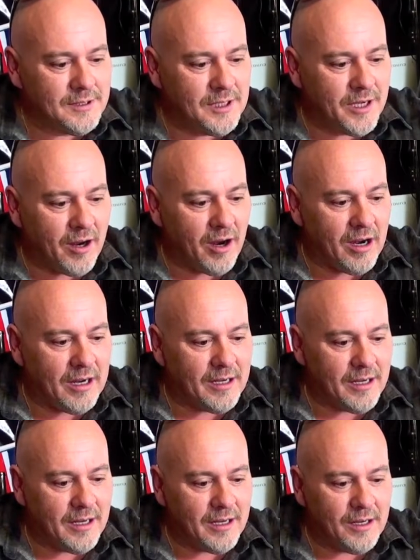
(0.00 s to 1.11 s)
You know,
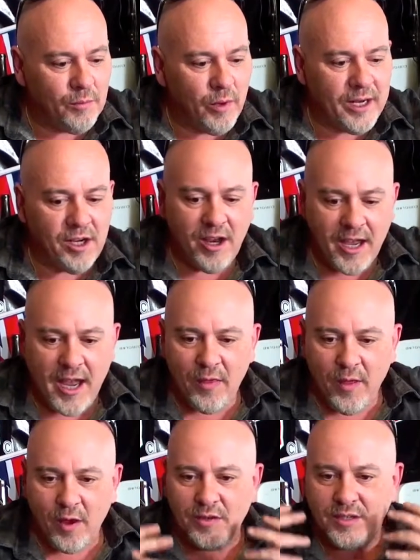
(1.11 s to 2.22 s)
when you get
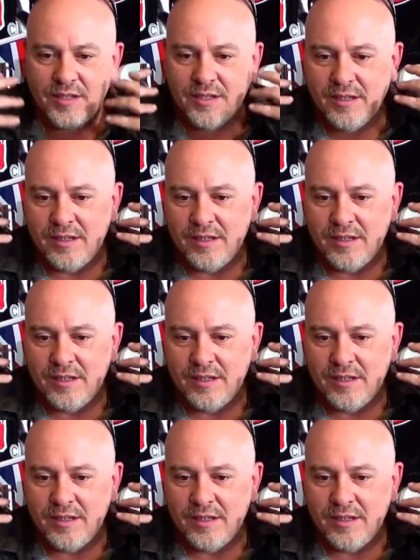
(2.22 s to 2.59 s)
those